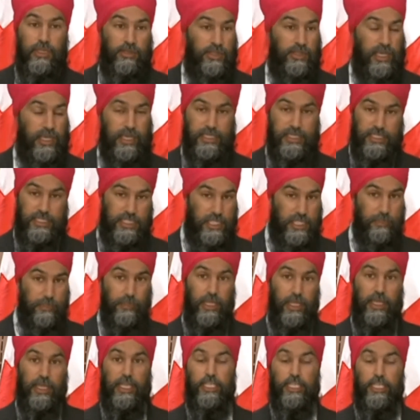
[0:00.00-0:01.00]
that it seemed
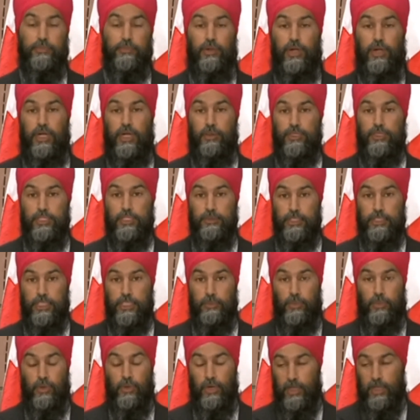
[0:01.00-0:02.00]
like his party was in
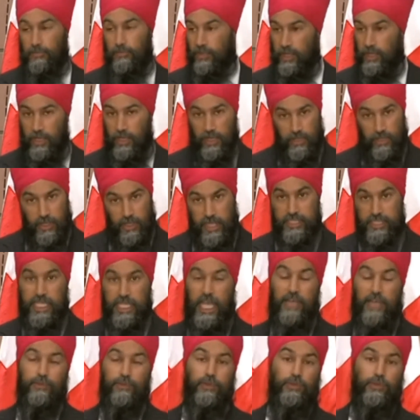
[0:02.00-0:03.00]
support of. Let's
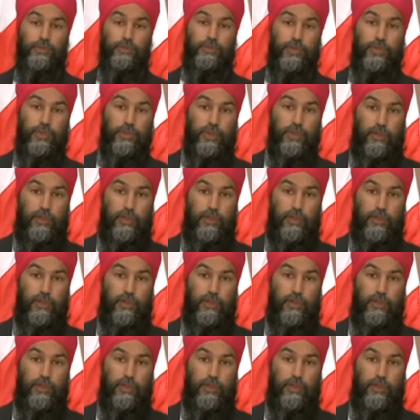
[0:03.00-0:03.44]
have a review